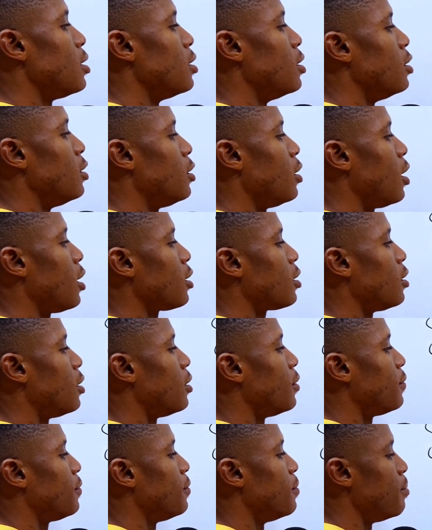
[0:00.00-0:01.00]
log
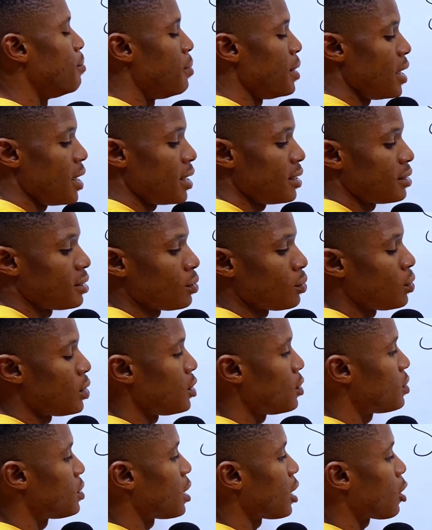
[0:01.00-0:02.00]
of base, we
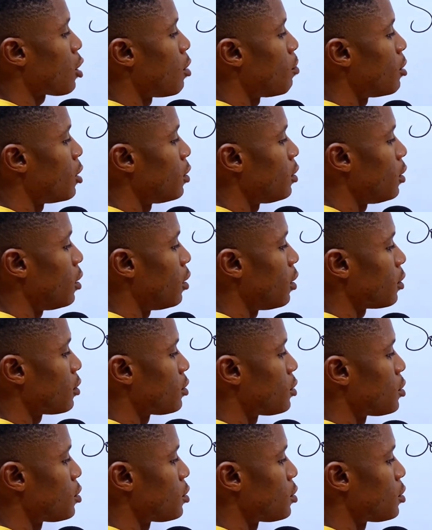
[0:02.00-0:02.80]
use a common log,